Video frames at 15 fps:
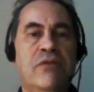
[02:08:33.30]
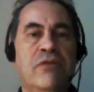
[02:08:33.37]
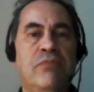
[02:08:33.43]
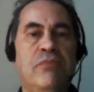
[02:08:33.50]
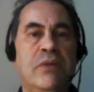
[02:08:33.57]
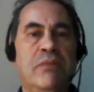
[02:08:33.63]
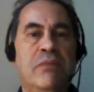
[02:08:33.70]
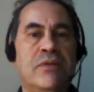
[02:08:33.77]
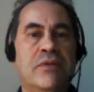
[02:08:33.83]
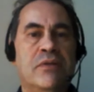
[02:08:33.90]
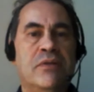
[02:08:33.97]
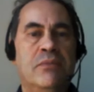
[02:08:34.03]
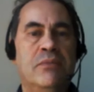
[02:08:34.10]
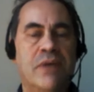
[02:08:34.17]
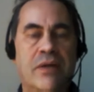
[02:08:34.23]
people some
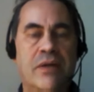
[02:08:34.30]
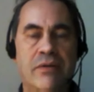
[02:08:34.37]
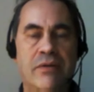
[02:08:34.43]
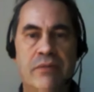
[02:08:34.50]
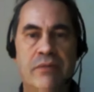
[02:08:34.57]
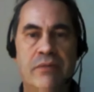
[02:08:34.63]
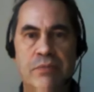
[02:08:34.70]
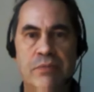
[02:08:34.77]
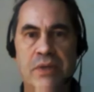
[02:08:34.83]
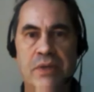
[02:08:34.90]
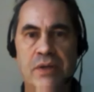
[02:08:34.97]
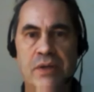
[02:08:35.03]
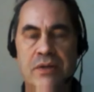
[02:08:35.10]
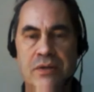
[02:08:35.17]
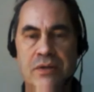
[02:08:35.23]
kind of respite
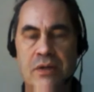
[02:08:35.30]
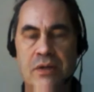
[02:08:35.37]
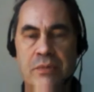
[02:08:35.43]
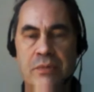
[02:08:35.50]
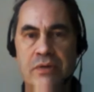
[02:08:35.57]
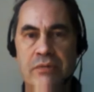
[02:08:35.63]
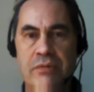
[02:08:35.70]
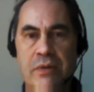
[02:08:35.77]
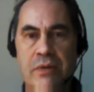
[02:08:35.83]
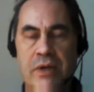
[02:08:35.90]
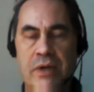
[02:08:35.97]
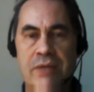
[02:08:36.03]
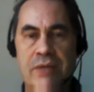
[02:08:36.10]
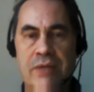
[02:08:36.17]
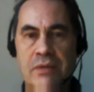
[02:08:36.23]
in terms of kind of
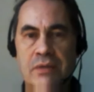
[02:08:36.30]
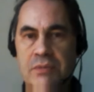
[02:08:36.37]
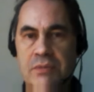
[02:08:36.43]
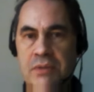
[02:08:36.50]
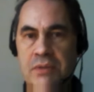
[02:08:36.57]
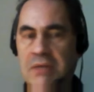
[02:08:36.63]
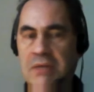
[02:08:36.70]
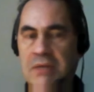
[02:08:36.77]
that